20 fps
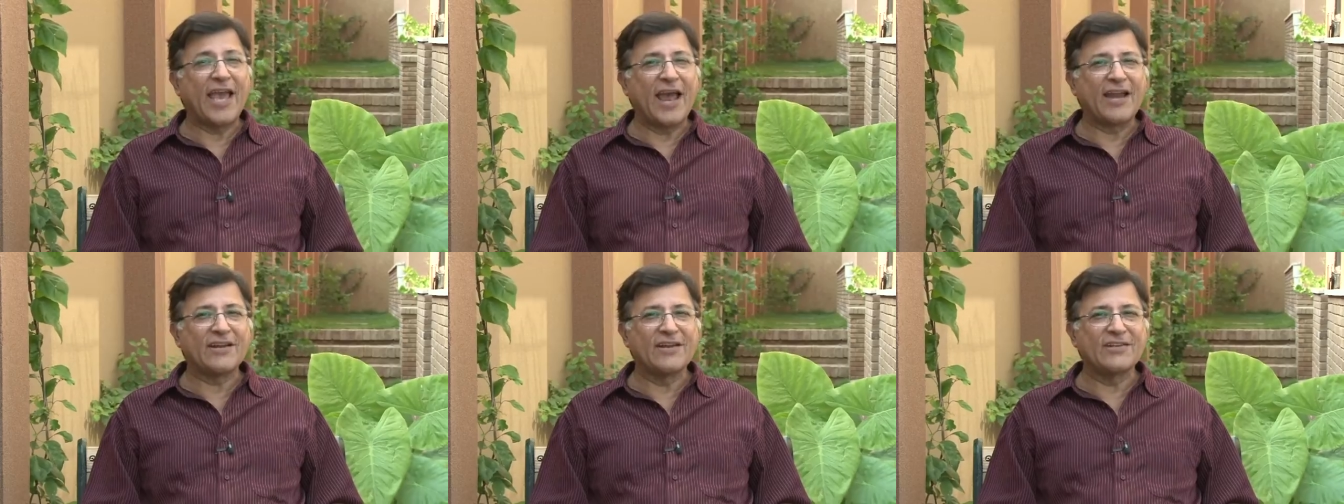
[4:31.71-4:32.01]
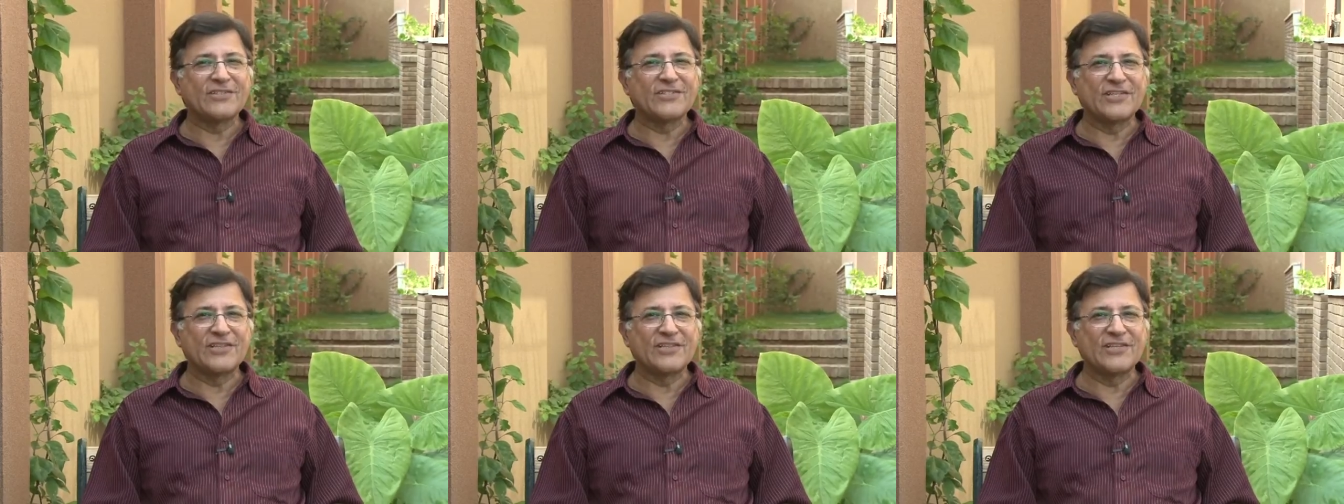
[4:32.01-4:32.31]

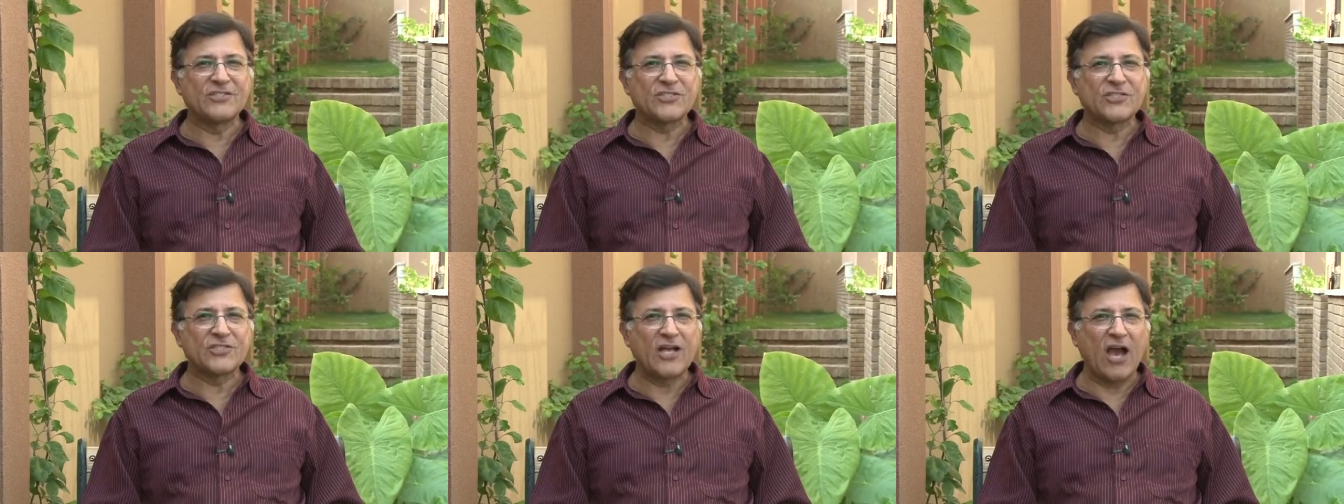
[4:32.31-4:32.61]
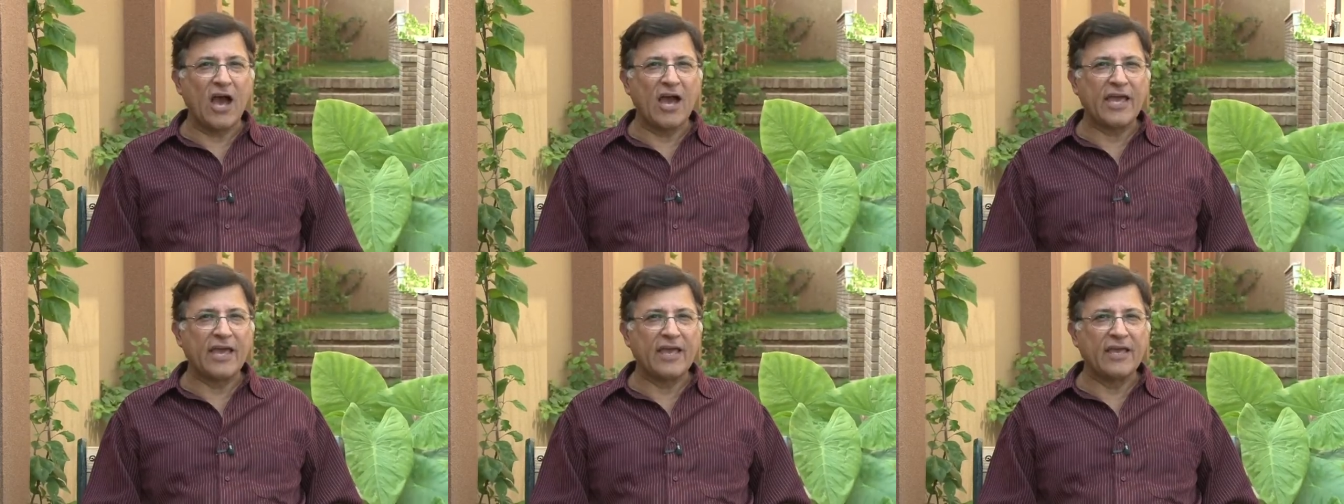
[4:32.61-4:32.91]
candles in the
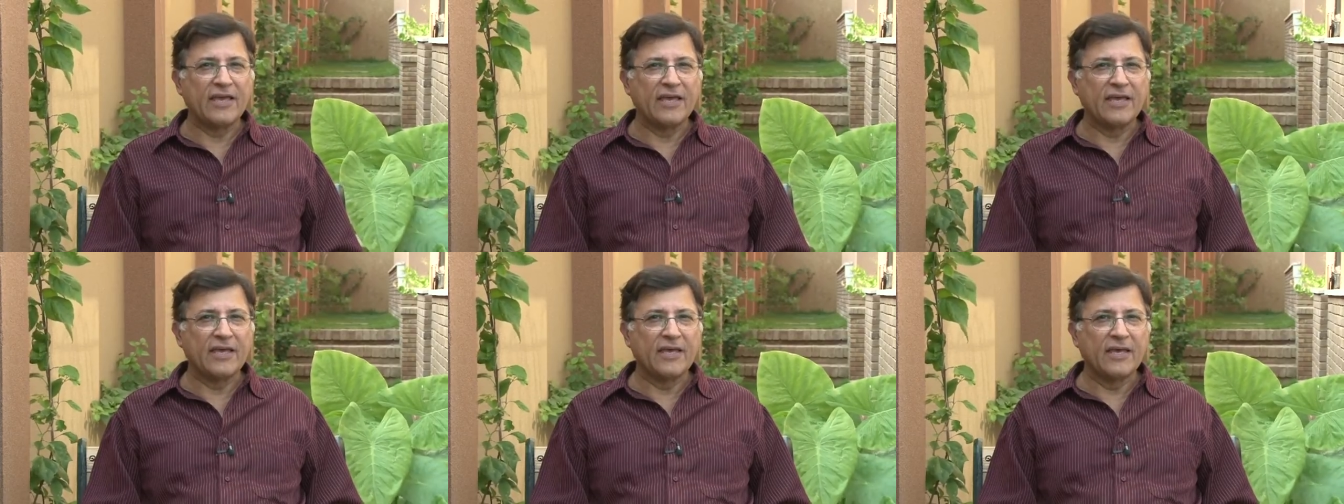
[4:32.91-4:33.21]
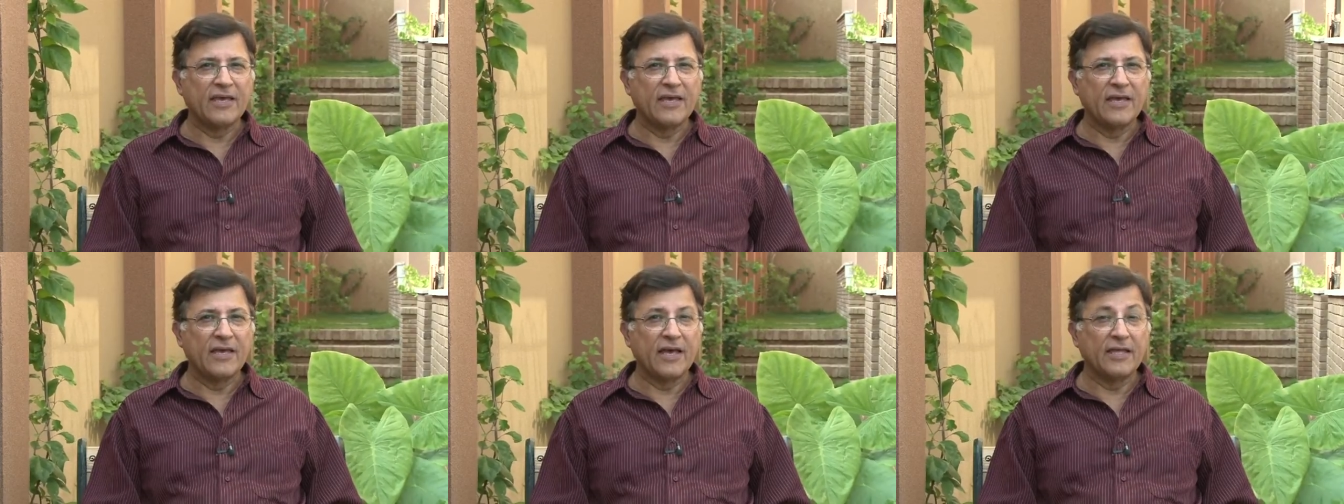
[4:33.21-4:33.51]
sky?
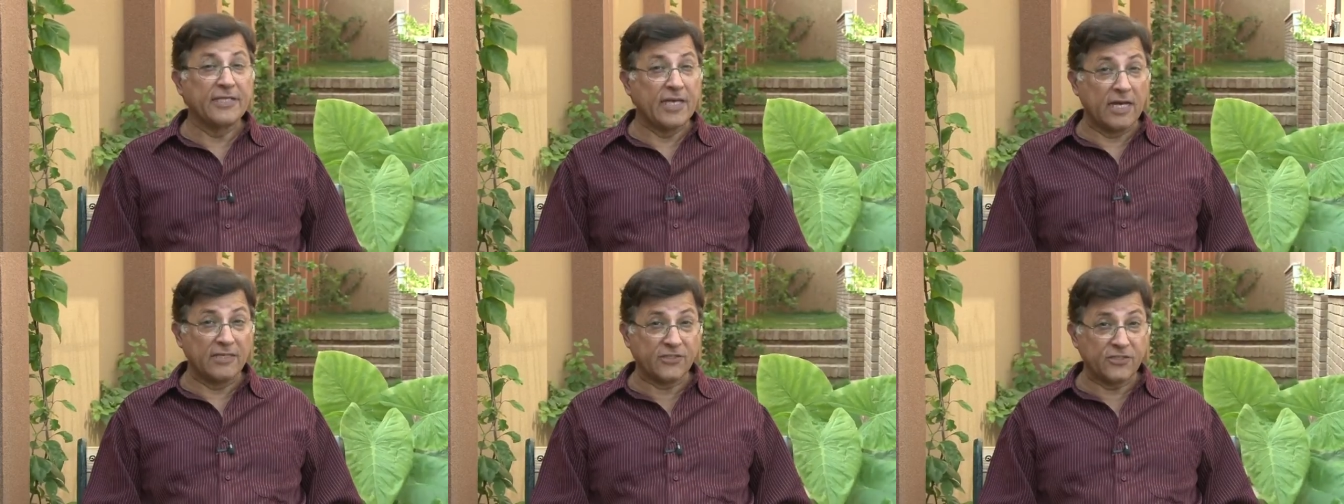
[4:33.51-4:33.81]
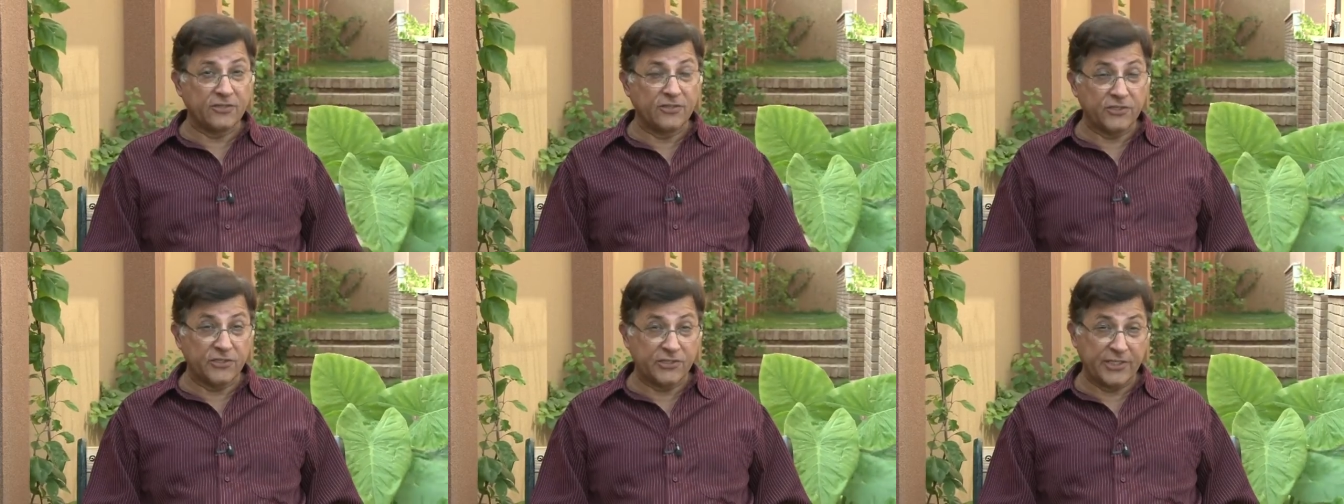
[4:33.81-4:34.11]
And the
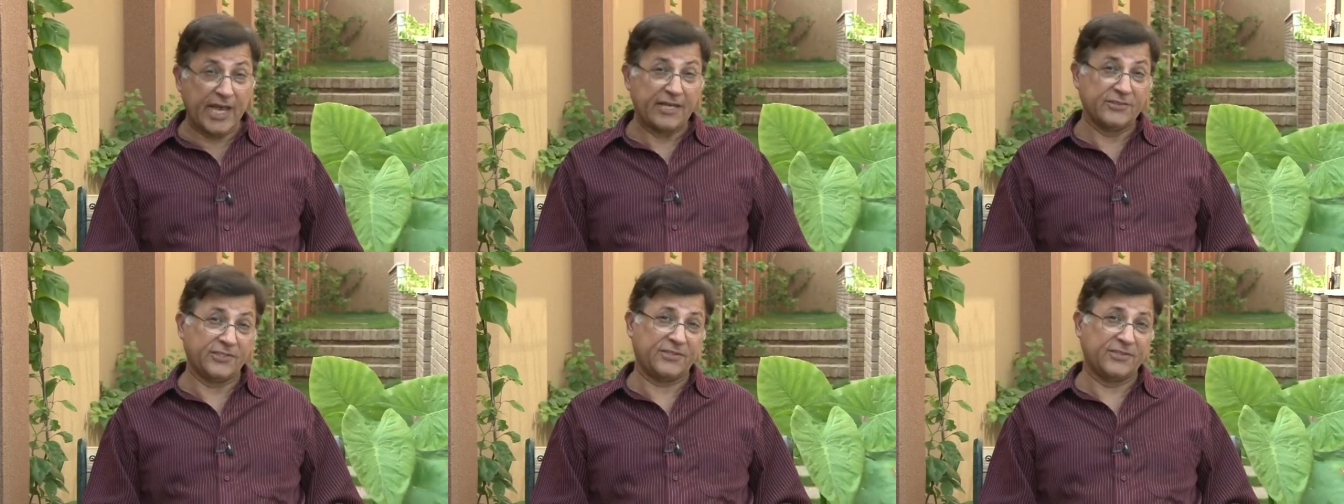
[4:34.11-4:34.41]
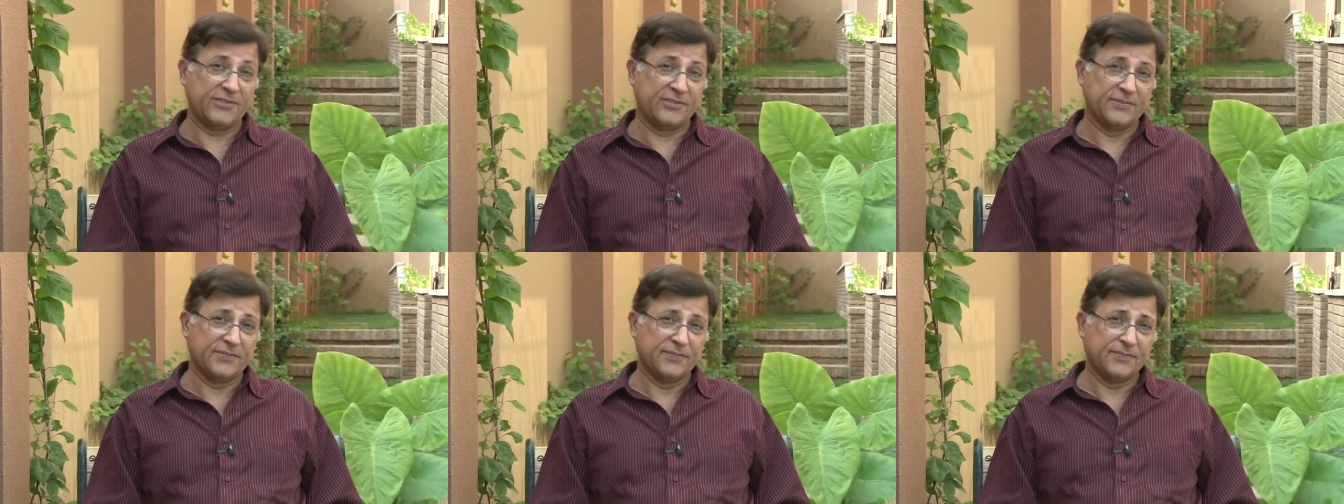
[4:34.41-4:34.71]
answer is
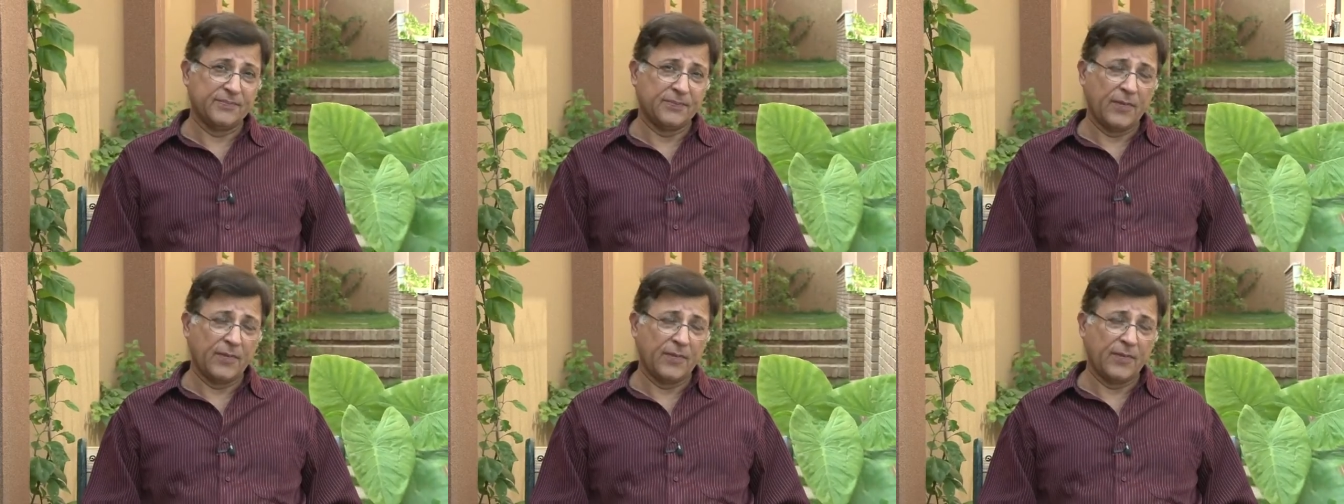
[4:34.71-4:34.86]
yes.